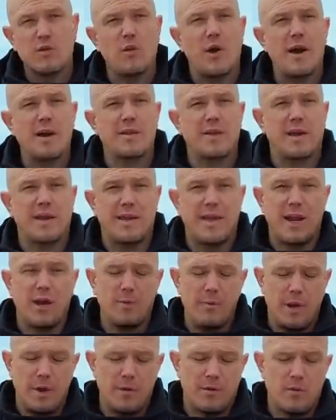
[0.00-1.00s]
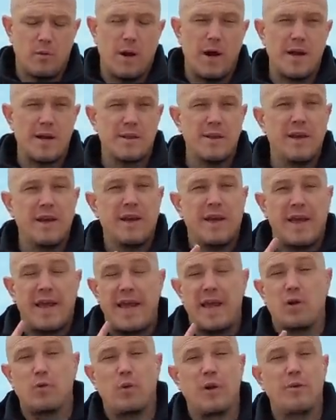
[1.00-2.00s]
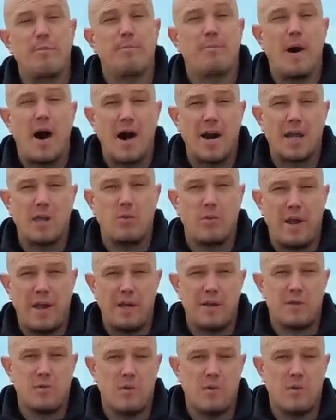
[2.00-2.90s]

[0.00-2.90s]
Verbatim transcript: squats like kettlebell squats, and with body weight